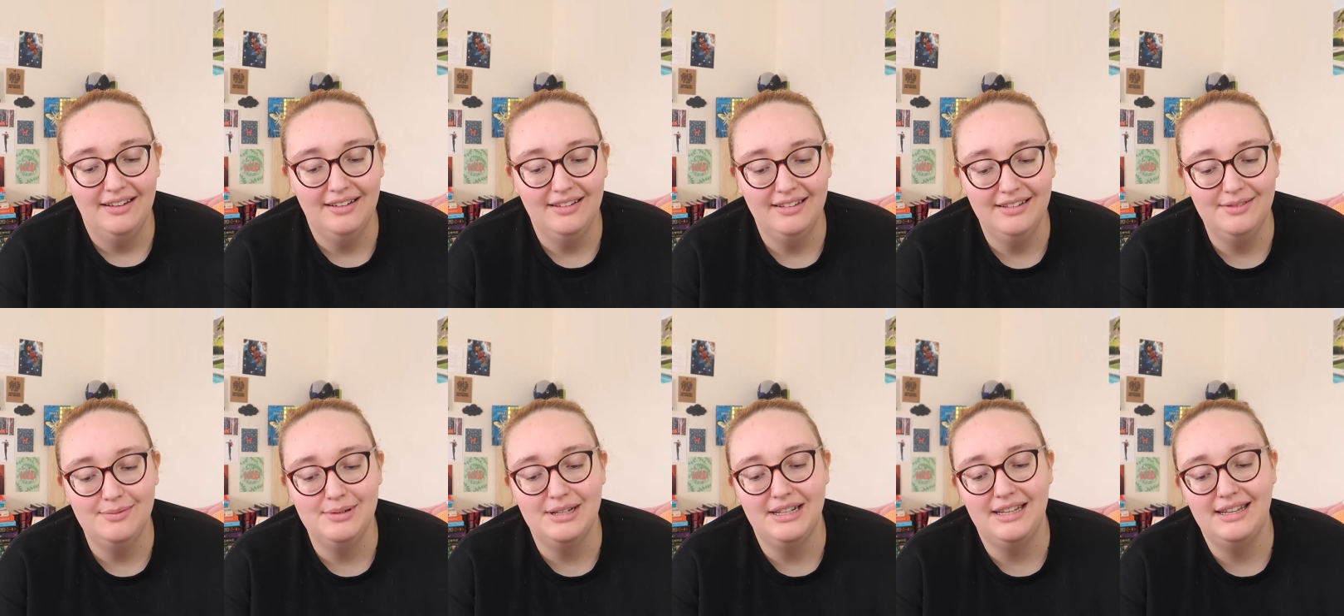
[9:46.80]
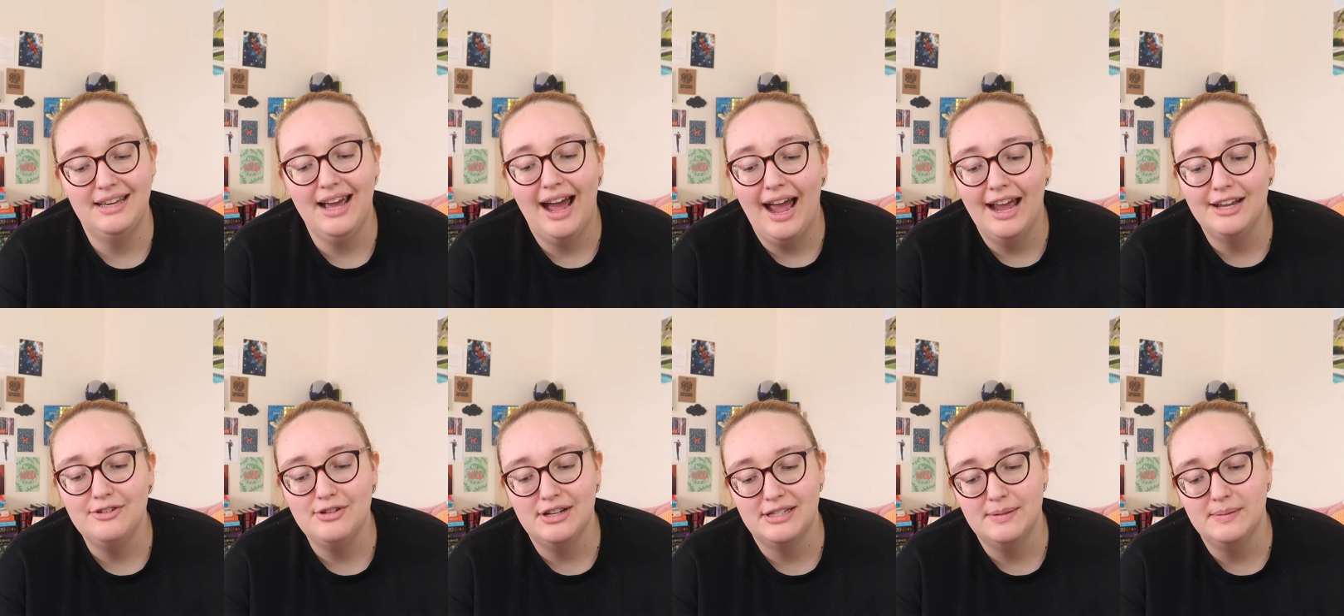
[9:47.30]
there was a
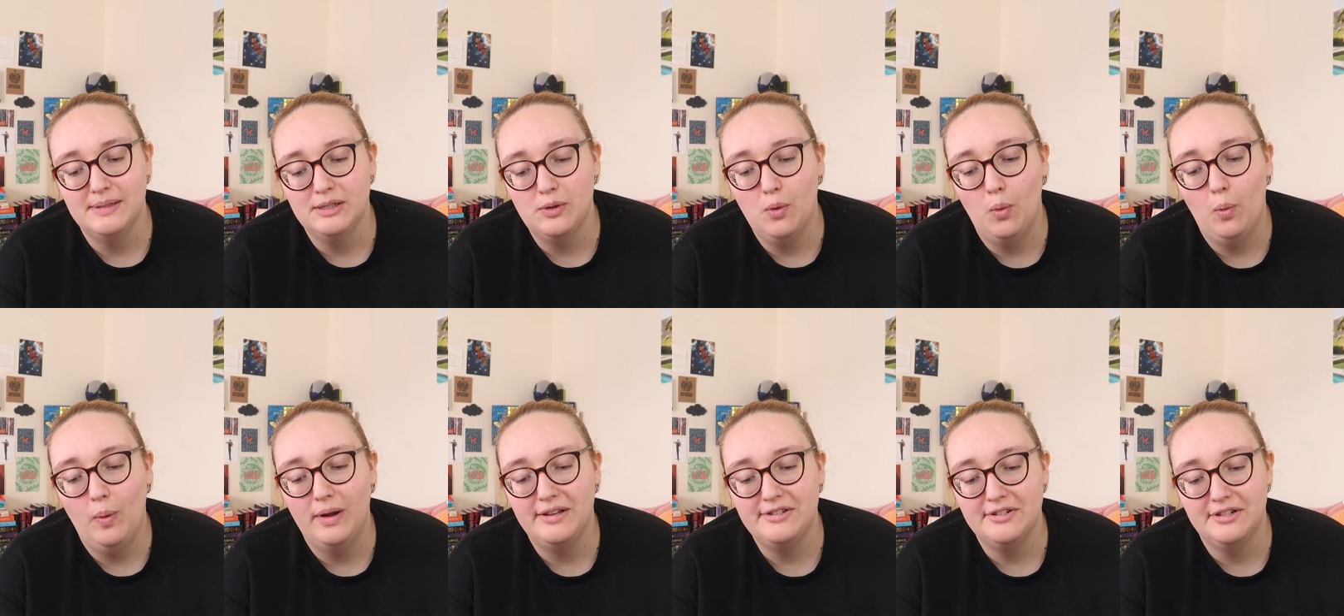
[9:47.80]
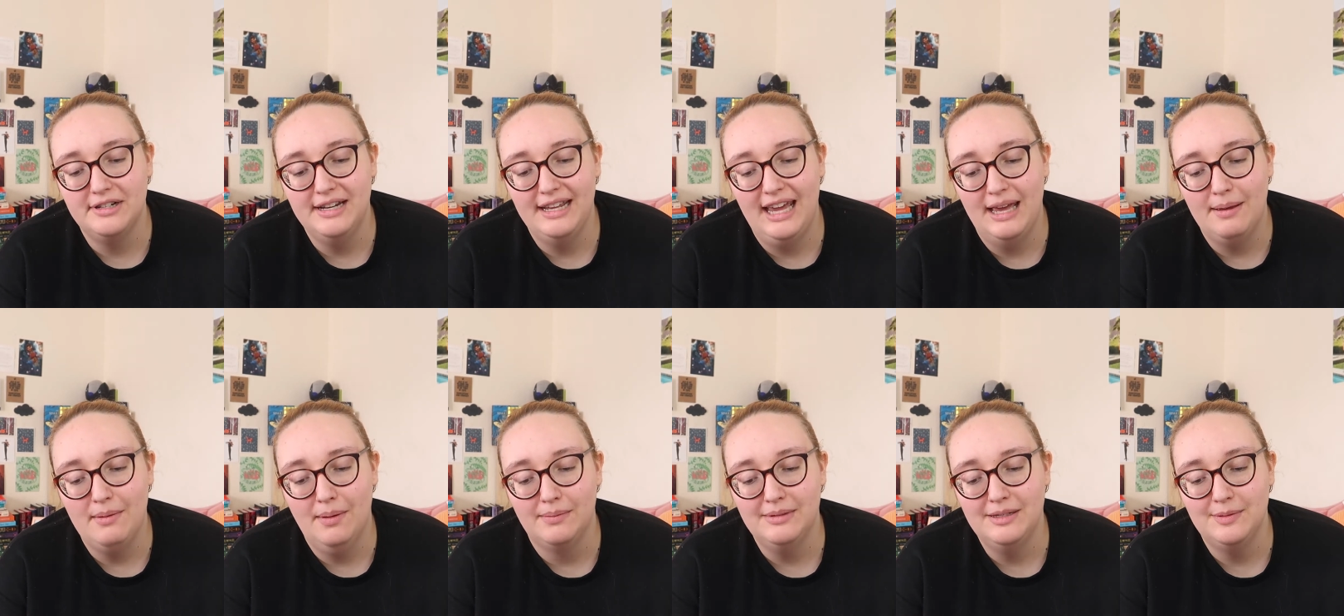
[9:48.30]
guy dressed as a wizard and he
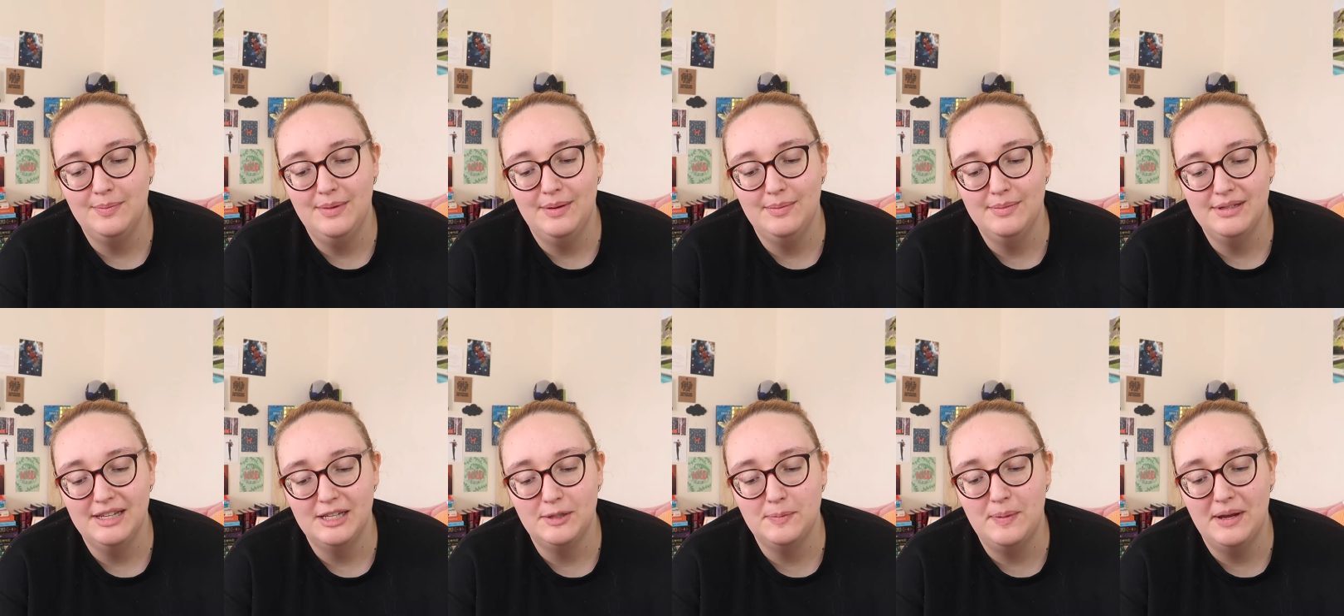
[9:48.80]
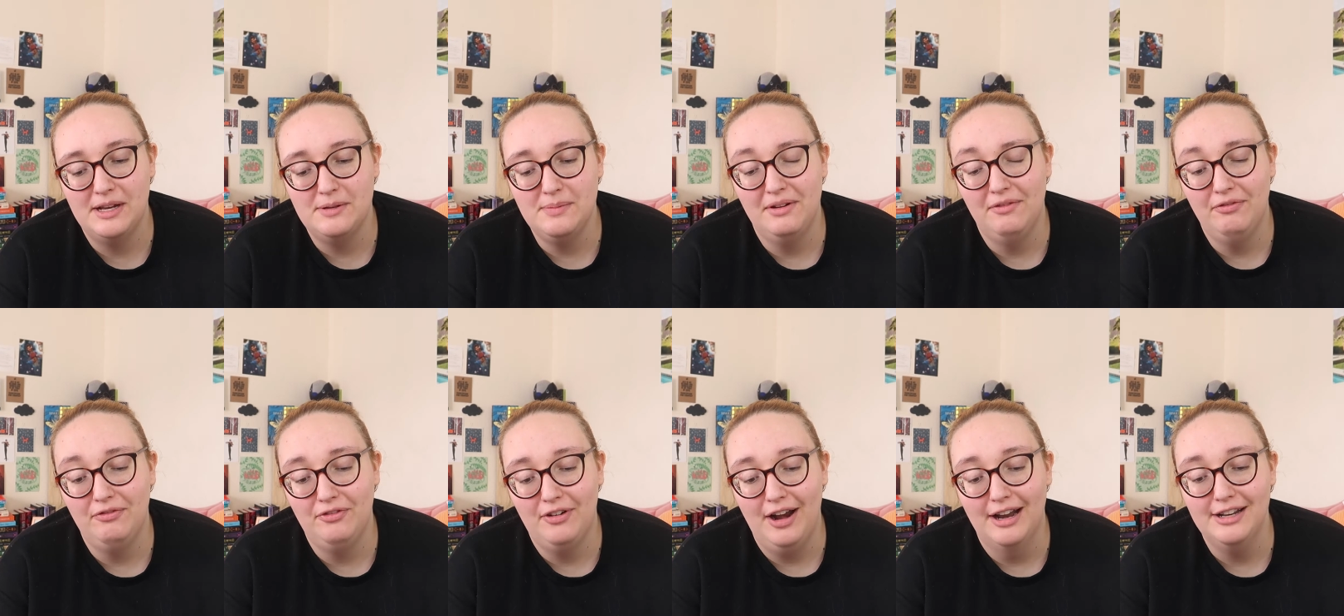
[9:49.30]
came up to me and was like speaking to me
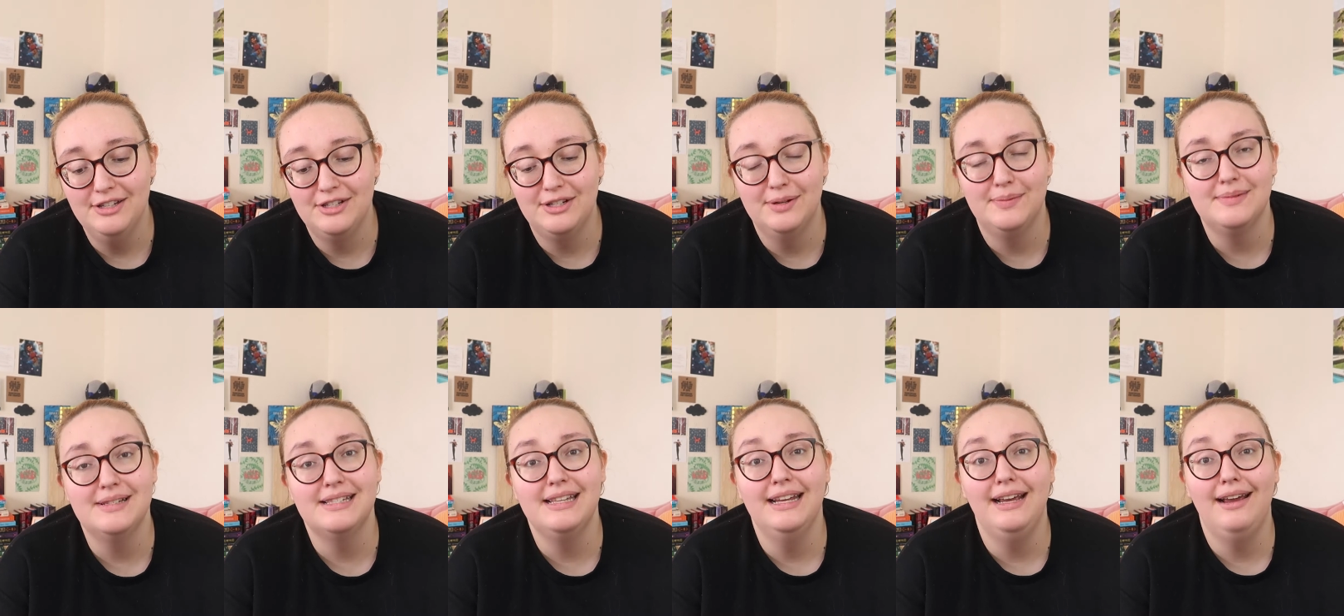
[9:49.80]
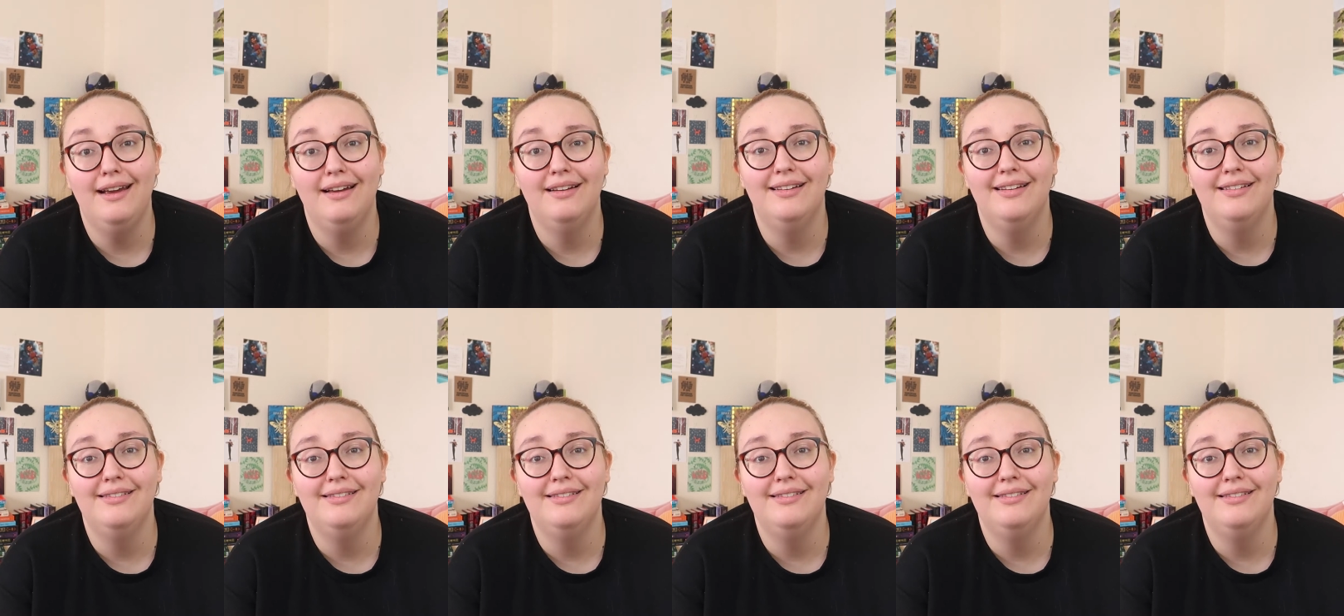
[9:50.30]
in French, and I was like,